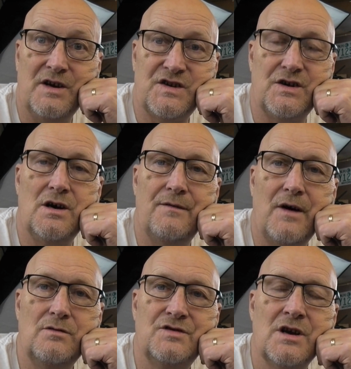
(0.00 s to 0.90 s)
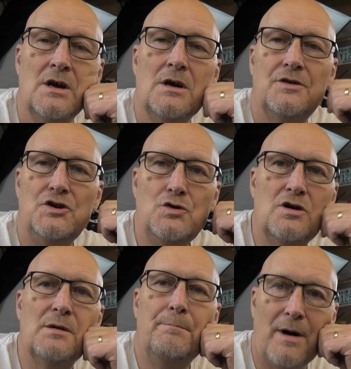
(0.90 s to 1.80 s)
servos that you
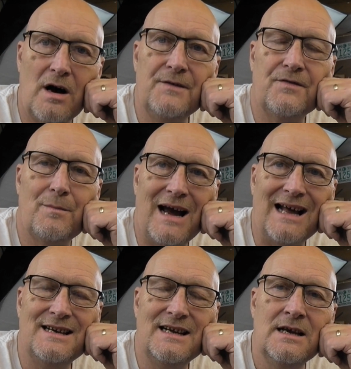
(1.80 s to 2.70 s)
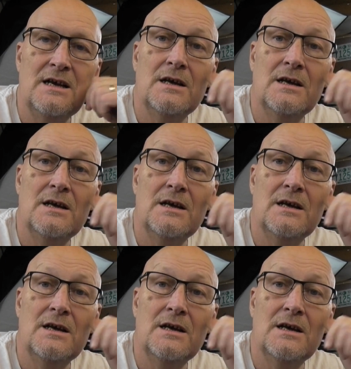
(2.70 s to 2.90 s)
can buy from Andy.